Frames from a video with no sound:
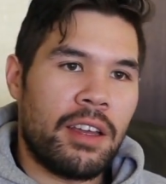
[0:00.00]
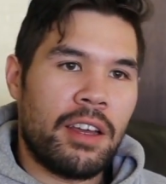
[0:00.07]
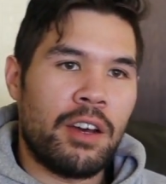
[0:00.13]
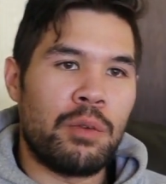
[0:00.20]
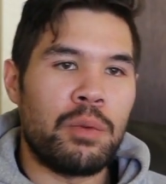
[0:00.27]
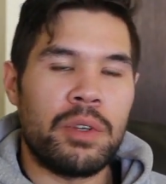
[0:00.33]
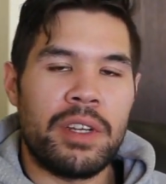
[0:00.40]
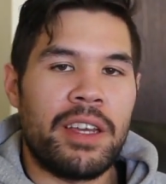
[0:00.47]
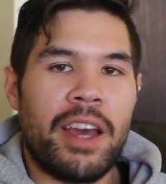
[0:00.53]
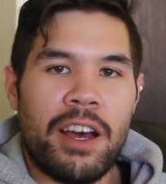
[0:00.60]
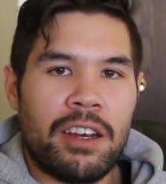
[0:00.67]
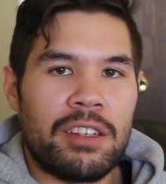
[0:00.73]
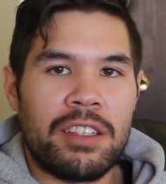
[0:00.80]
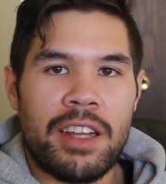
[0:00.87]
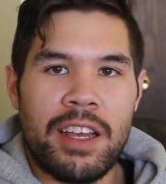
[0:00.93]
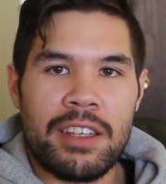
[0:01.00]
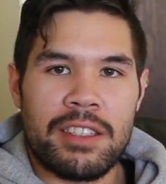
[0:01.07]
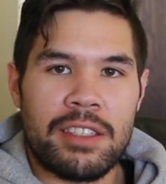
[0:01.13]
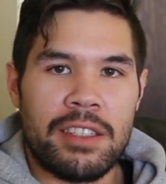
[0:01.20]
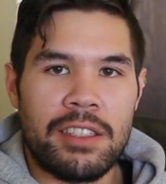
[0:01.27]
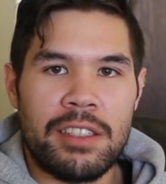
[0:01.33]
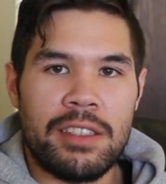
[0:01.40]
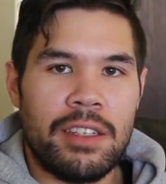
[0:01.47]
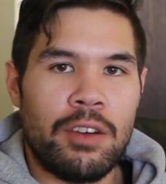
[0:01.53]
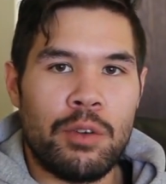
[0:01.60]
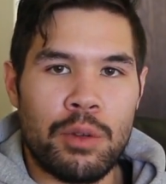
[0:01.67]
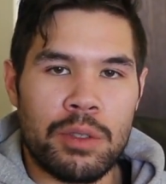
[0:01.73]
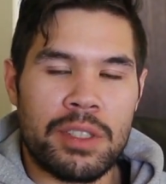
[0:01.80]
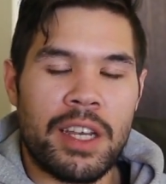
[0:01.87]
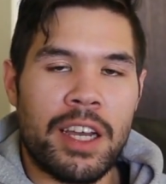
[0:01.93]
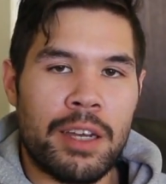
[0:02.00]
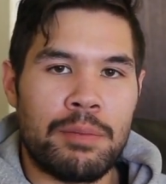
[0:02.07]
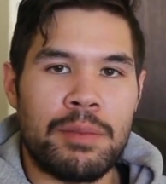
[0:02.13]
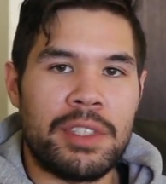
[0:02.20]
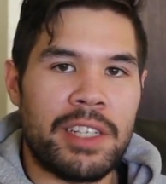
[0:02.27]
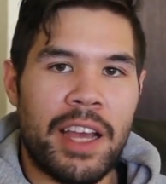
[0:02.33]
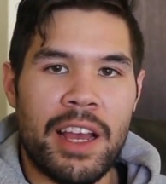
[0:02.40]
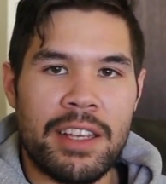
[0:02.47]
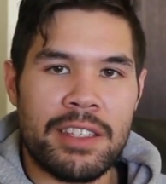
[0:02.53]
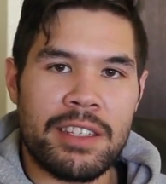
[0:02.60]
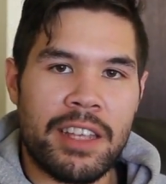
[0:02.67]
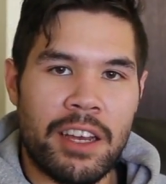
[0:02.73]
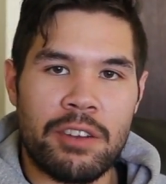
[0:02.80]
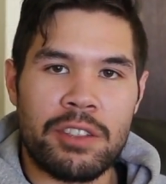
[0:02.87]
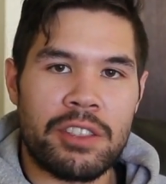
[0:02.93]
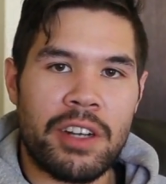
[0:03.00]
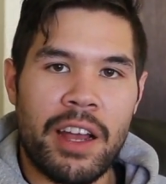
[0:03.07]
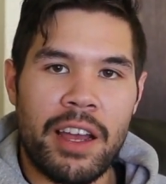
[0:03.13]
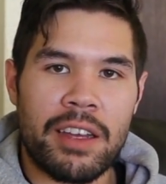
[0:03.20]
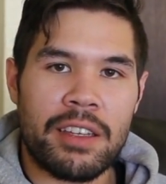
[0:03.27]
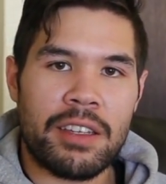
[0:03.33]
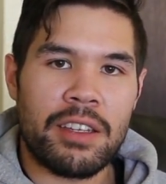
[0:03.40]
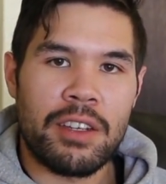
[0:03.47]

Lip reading: a Woody Allen-esque old-time jazz soundtrack,